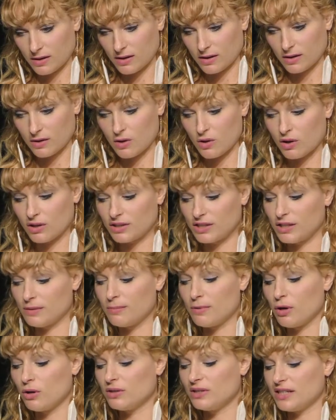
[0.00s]
called
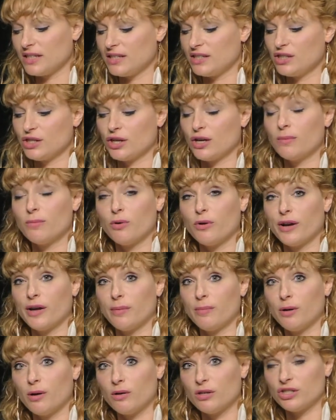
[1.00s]
Tumult and Turmoil
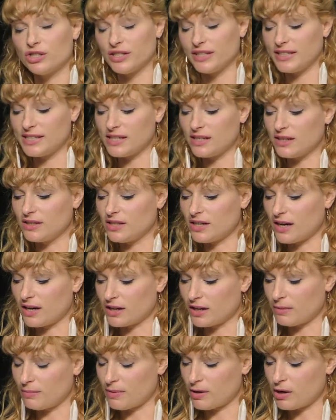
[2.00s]
Poetry. And these are
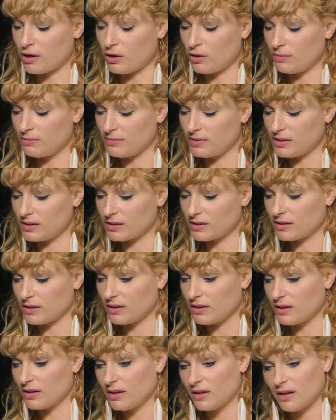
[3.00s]
darker poems.
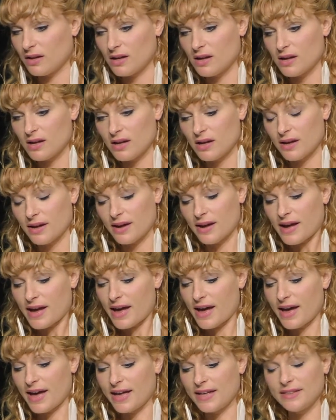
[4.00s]

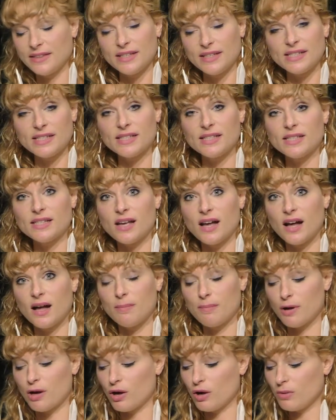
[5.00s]
And this
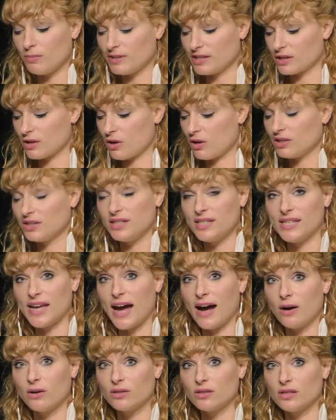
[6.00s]
poem is called
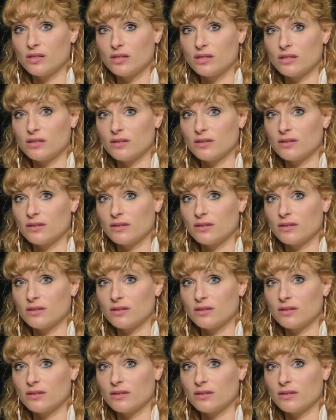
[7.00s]
Doubt.